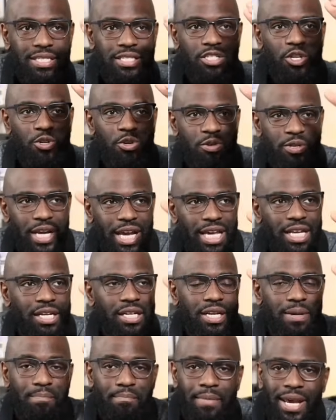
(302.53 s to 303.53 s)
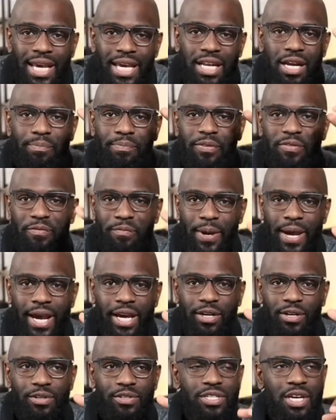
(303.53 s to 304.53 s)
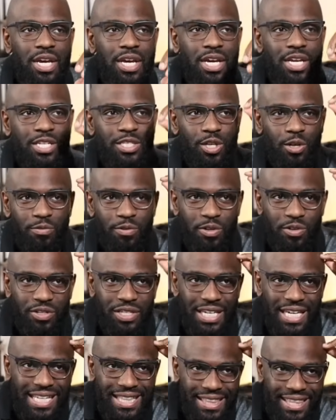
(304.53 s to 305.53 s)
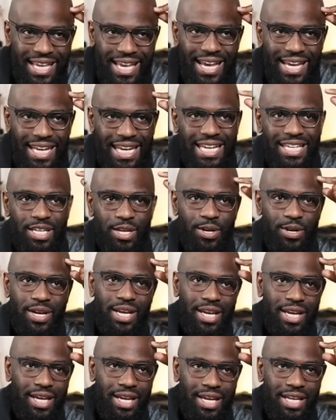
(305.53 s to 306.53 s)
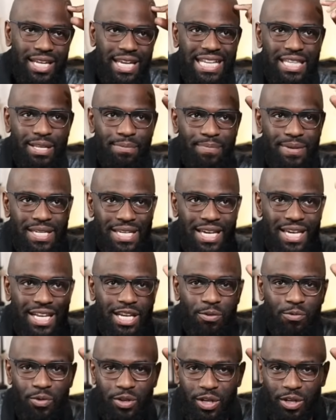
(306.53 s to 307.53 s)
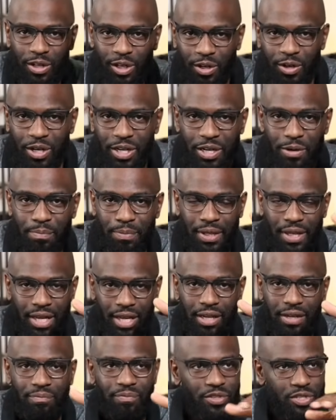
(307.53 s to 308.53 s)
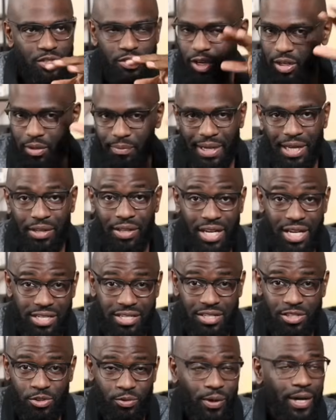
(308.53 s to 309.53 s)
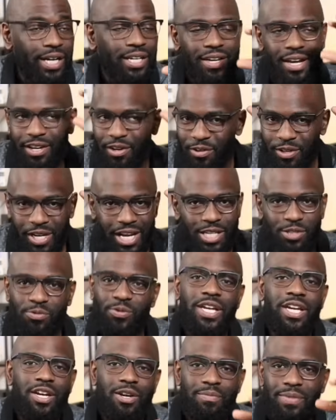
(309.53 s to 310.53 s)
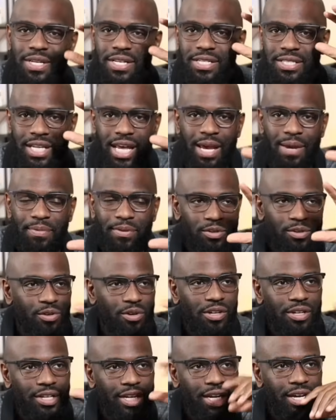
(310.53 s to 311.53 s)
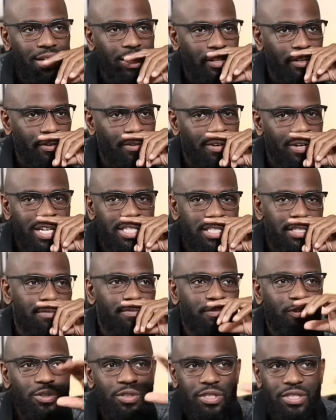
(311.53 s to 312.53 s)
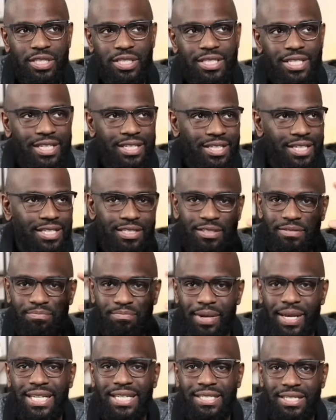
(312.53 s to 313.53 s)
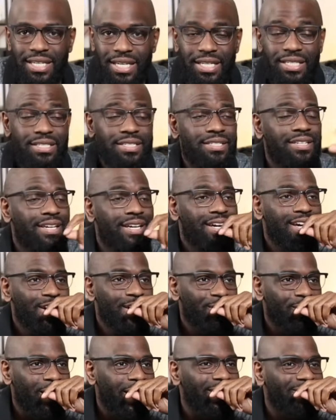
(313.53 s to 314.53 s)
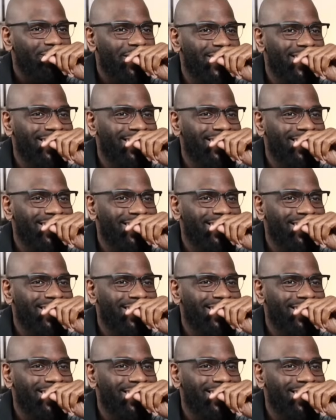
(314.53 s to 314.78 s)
is created and made up of patterns. So if you get that in your head in the beginning when you're learning to play, this is all about lessons, right? I know you guys want to hear me slap and do all of that other crazy foolishness that doesn't make sense, right?